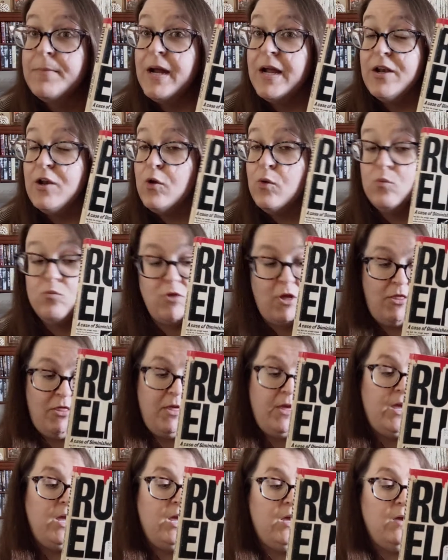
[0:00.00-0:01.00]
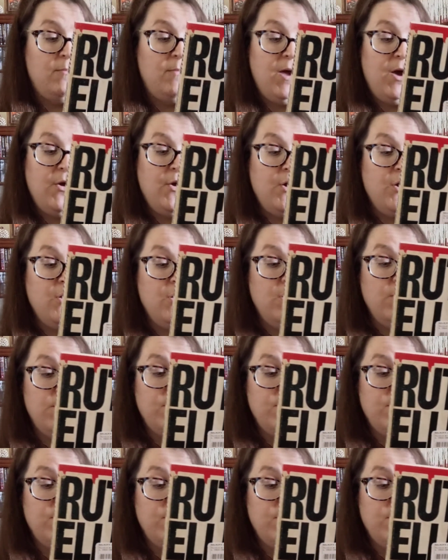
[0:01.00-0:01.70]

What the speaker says: I know nothing about her,